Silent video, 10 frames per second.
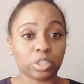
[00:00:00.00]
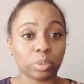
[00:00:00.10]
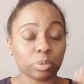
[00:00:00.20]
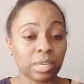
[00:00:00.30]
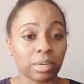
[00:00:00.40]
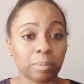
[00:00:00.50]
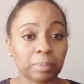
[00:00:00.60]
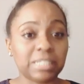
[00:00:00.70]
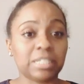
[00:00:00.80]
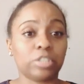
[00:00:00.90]
those
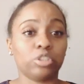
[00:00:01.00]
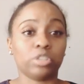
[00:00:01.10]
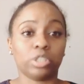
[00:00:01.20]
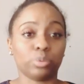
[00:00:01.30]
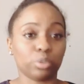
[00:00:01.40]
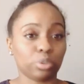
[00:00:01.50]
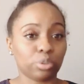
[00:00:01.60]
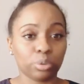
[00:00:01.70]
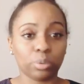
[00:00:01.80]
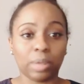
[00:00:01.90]
incompletes that you said you was going to
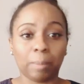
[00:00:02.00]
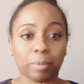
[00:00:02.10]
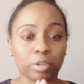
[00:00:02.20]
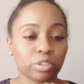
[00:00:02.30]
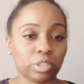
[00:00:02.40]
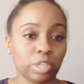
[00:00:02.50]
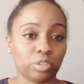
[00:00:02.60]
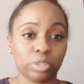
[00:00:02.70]
do, that person that you